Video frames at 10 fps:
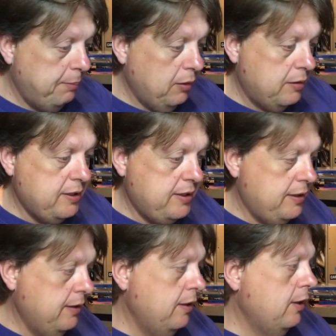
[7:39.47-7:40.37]
a box
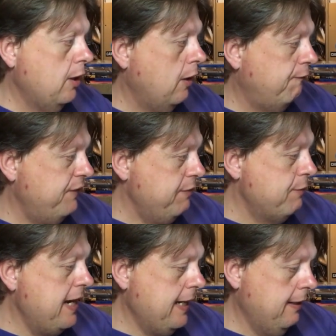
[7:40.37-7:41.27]
of the
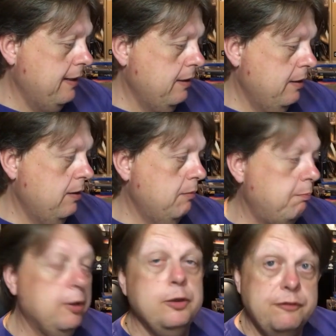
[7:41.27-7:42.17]
rare
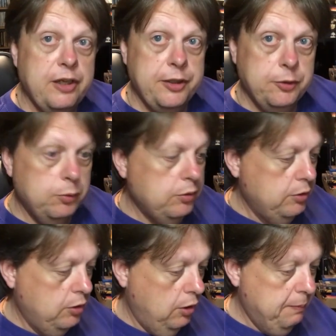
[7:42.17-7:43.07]
blue vinyl
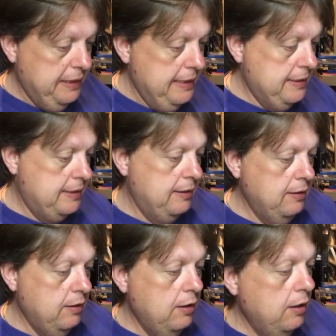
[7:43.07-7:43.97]
copies
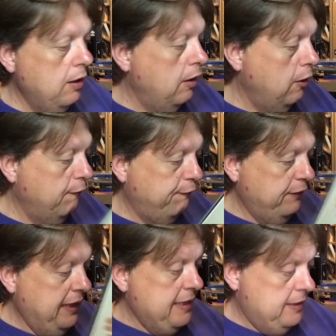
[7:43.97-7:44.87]
of
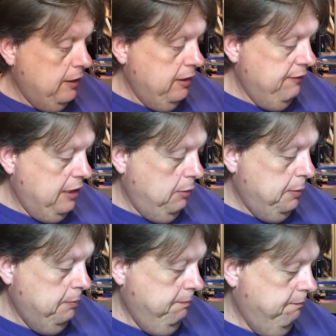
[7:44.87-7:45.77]
his live
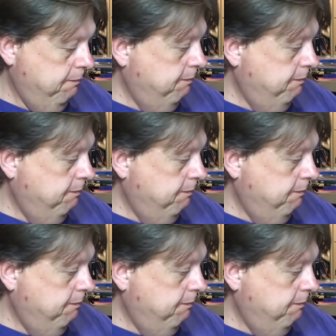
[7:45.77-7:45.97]
album,